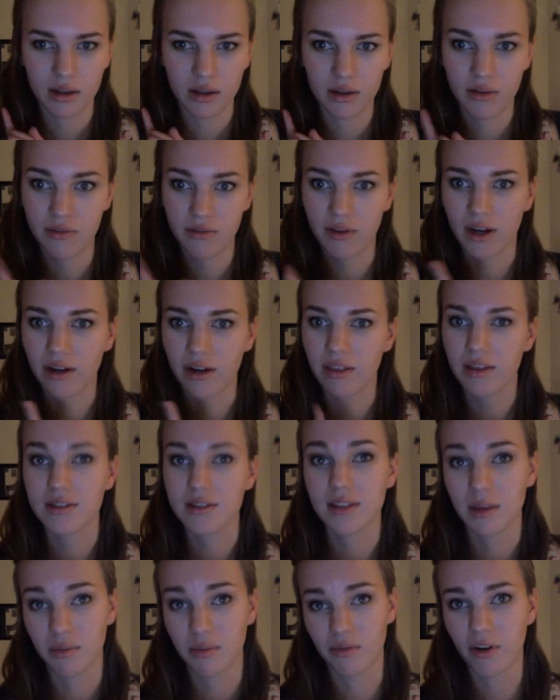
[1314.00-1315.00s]
fucked
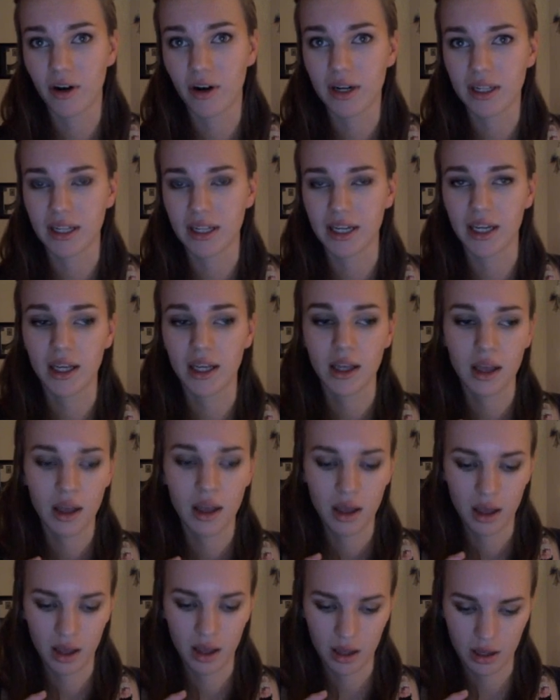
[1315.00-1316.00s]
this up royally
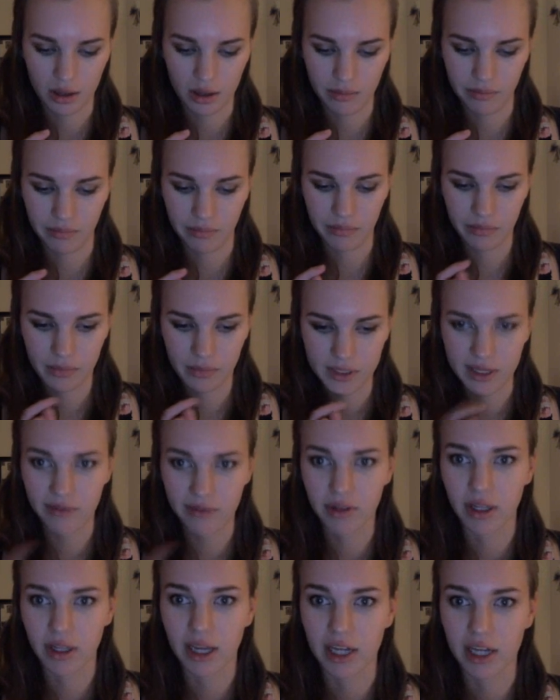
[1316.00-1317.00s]

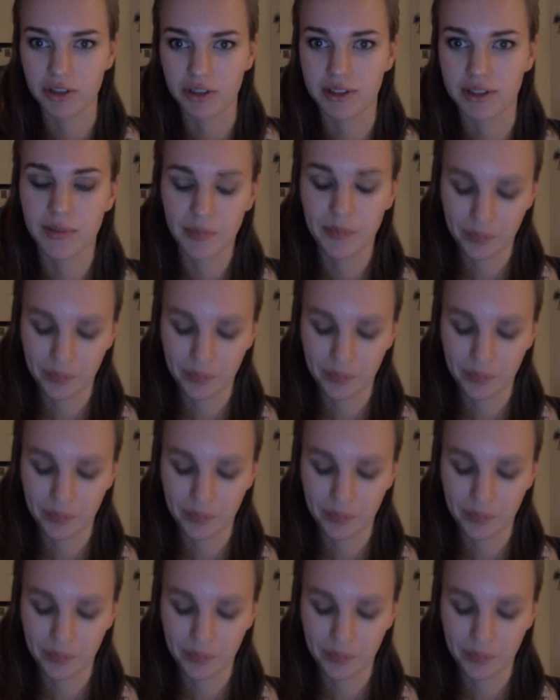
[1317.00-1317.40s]
several occasions.